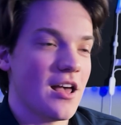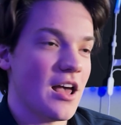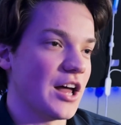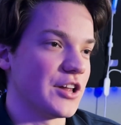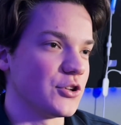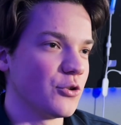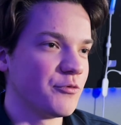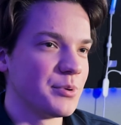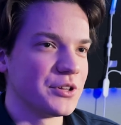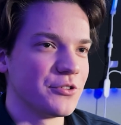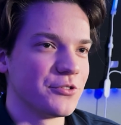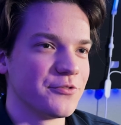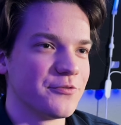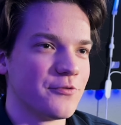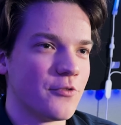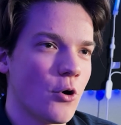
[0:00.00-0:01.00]
And you've been
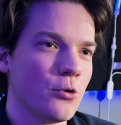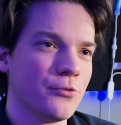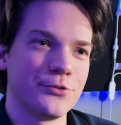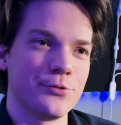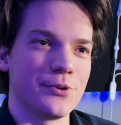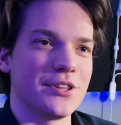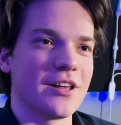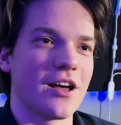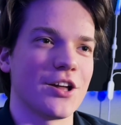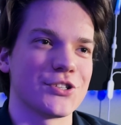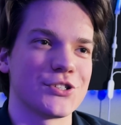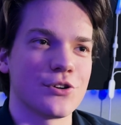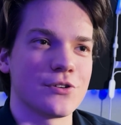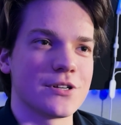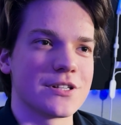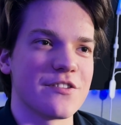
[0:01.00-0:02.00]
involved with the
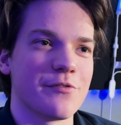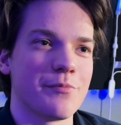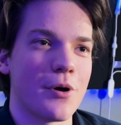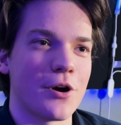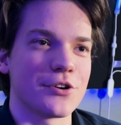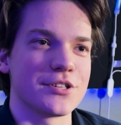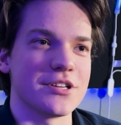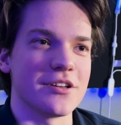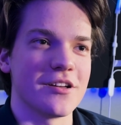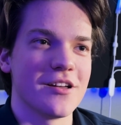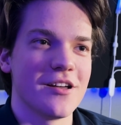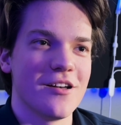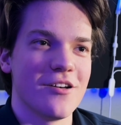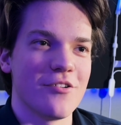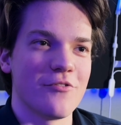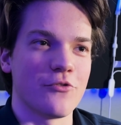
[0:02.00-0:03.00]
Conservative Party
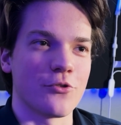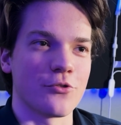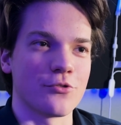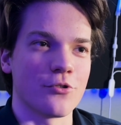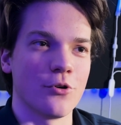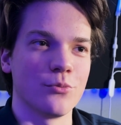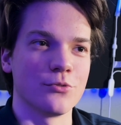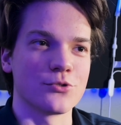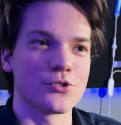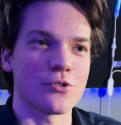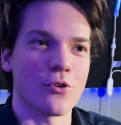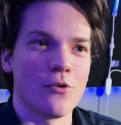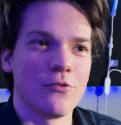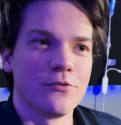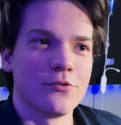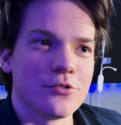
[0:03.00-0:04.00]
for almost
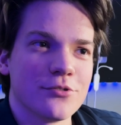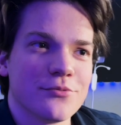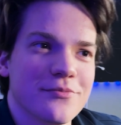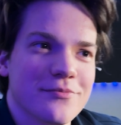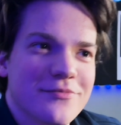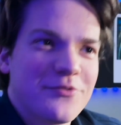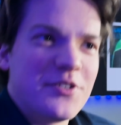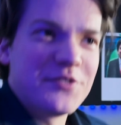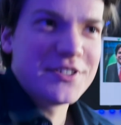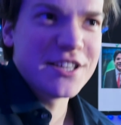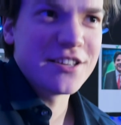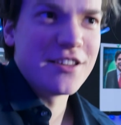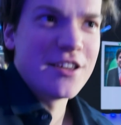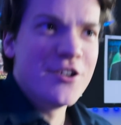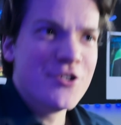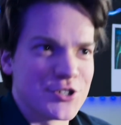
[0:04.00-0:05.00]
over 15
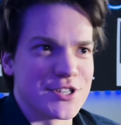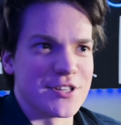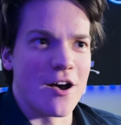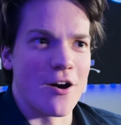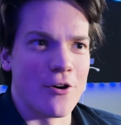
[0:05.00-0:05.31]
years now.